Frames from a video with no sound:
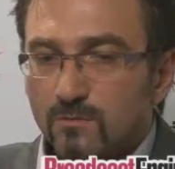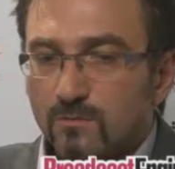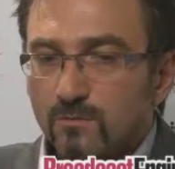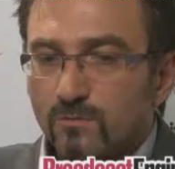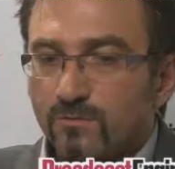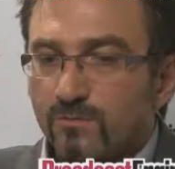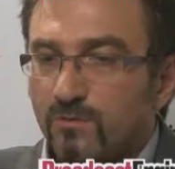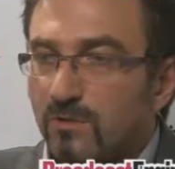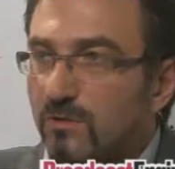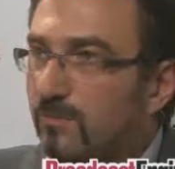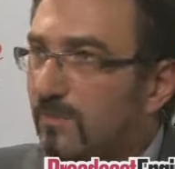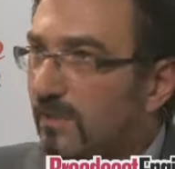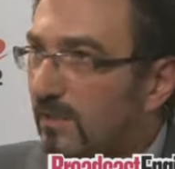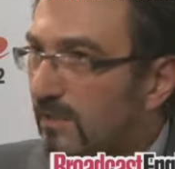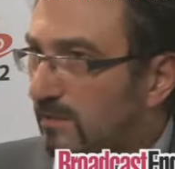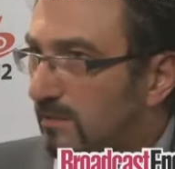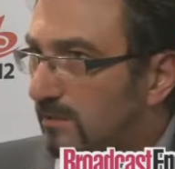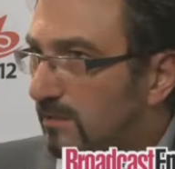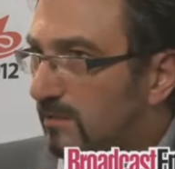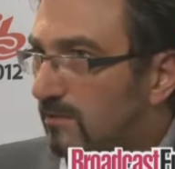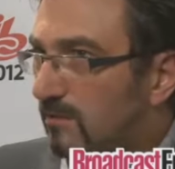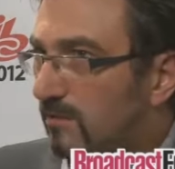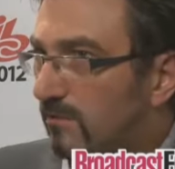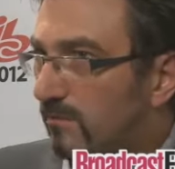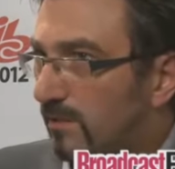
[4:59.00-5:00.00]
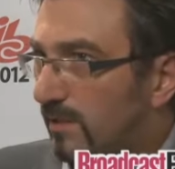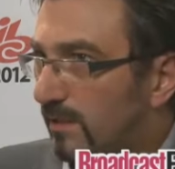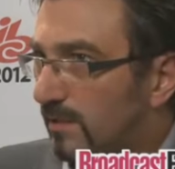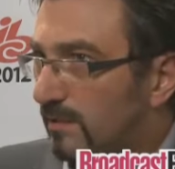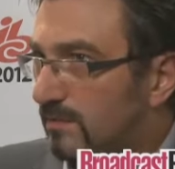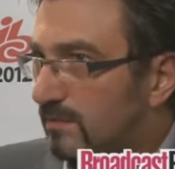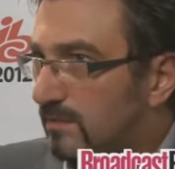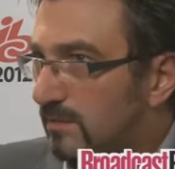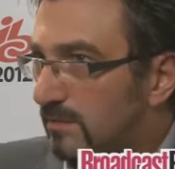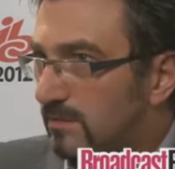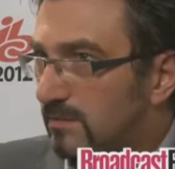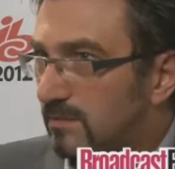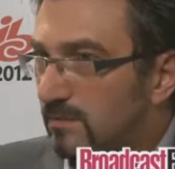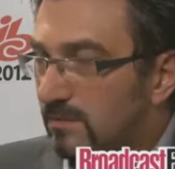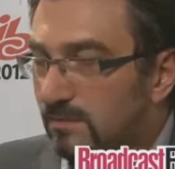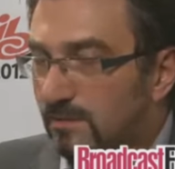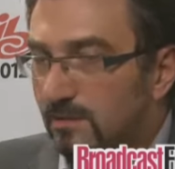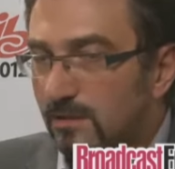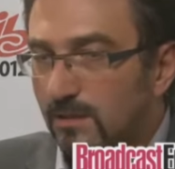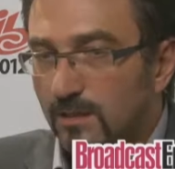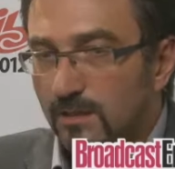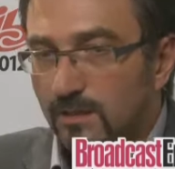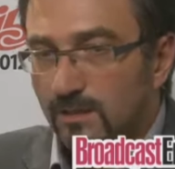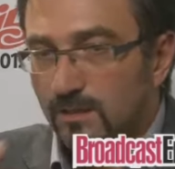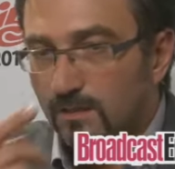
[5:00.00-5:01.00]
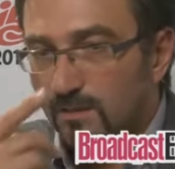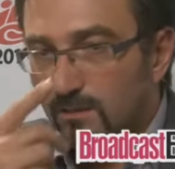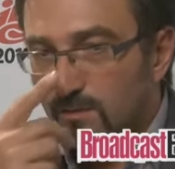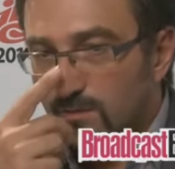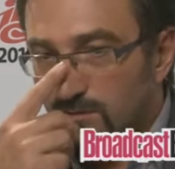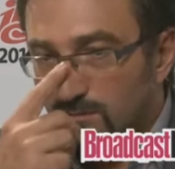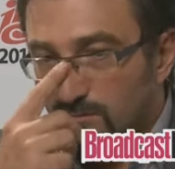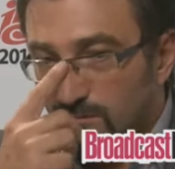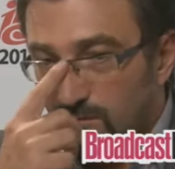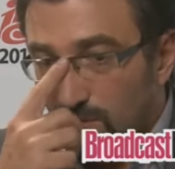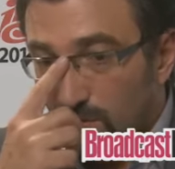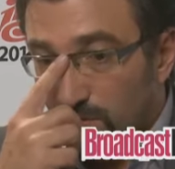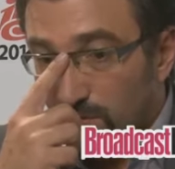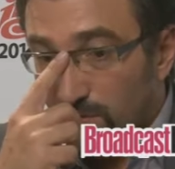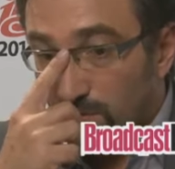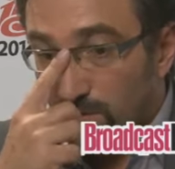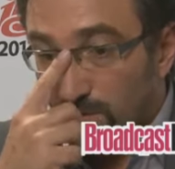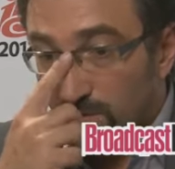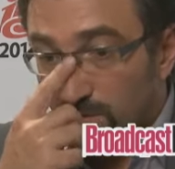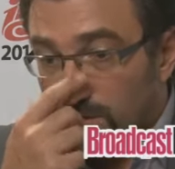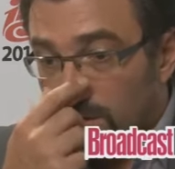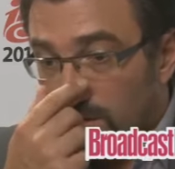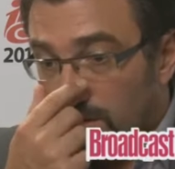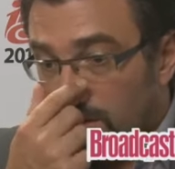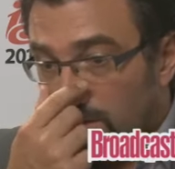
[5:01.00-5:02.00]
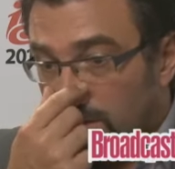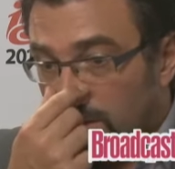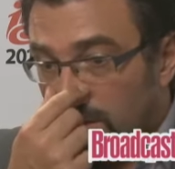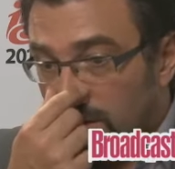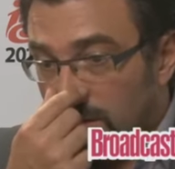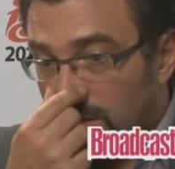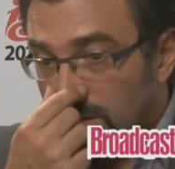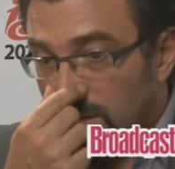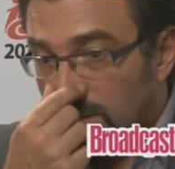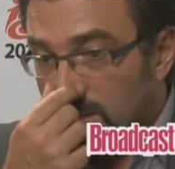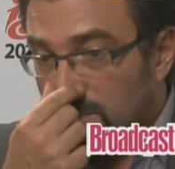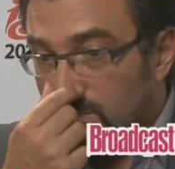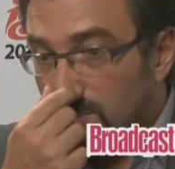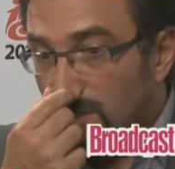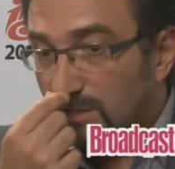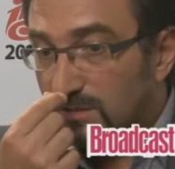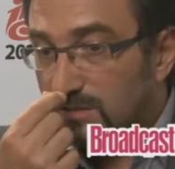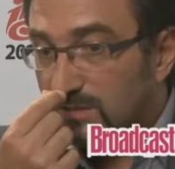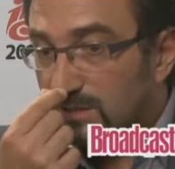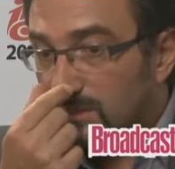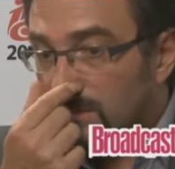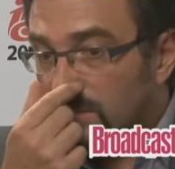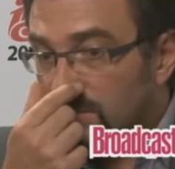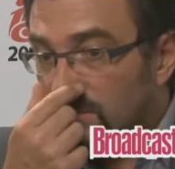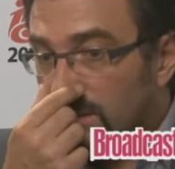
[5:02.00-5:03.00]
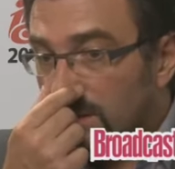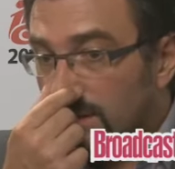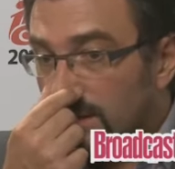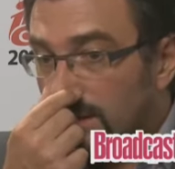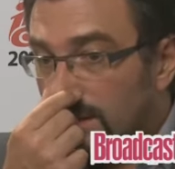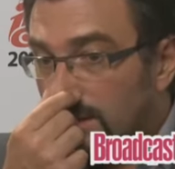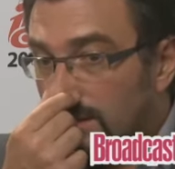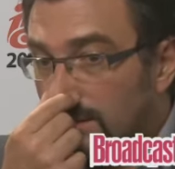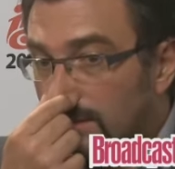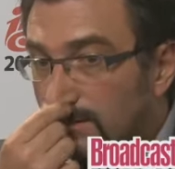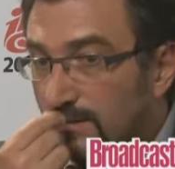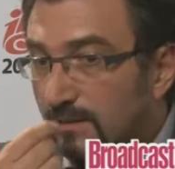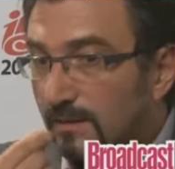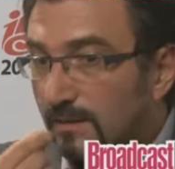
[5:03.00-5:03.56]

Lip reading: All 3 Media created on the smart TV